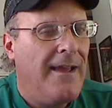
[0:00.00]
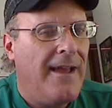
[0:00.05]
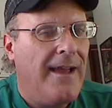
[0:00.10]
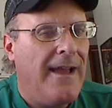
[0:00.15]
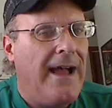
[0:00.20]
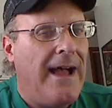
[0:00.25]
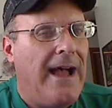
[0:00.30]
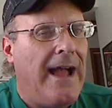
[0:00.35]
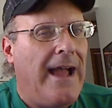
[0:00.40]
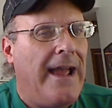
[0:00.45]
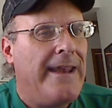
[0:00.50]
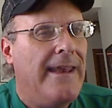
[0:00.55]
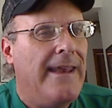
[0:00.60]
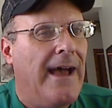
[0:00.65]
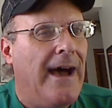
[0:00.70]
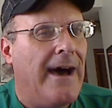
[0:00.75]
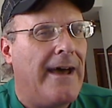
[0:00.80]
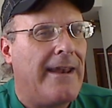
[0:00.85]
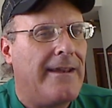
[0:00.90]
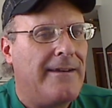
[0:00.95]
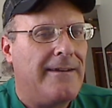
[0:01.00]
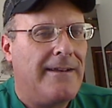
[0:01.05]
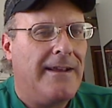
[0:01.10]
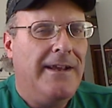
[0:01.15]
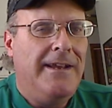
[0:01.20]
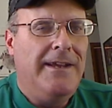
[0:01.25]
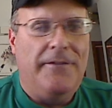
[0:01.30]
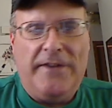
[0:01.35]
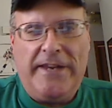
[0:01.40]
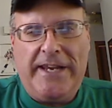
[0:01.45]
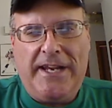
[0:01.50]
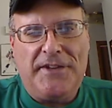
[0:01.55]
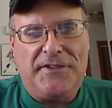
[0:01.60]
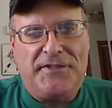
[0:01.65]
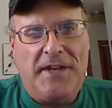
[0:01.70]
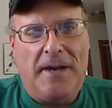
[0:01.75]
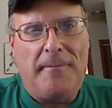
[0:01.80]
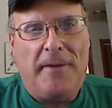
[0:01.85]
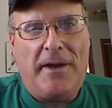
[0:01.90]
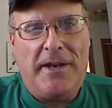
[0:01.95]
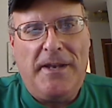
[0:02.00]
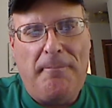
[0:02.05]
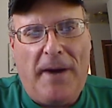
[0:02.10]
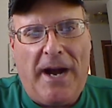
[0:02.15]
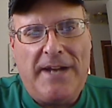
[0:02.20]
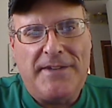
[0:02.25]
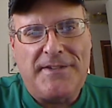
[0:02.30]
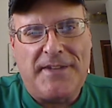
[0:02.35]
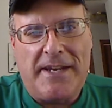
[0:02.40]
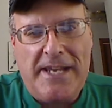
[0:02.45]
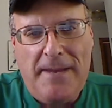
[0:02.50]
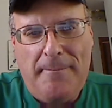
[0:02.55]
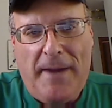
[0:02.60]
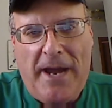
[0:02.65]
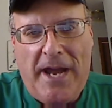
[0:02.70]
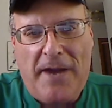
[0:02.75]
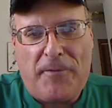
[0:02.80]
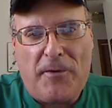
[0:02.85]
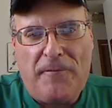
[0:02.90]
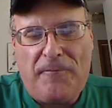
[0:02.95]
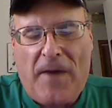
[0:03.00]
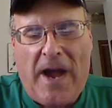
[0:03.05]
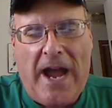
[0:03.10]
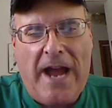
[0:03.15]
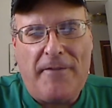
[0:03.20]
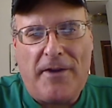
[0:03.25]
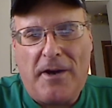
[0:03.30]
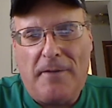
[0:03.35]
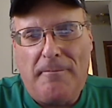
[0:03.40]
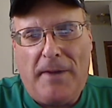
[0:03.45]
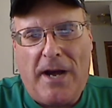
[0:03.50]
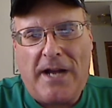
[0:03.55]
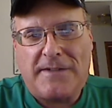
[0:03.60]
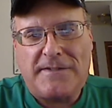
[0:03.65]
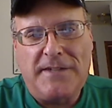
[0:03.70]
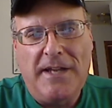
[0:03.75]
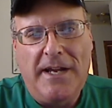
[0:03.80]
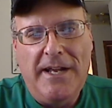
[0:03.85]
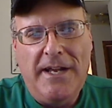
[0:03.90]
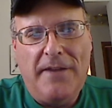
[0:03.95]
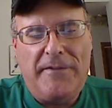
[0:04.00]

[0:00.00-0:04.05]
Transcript: I doubt it. If he gets someone he buys on eBay for 500 bucks,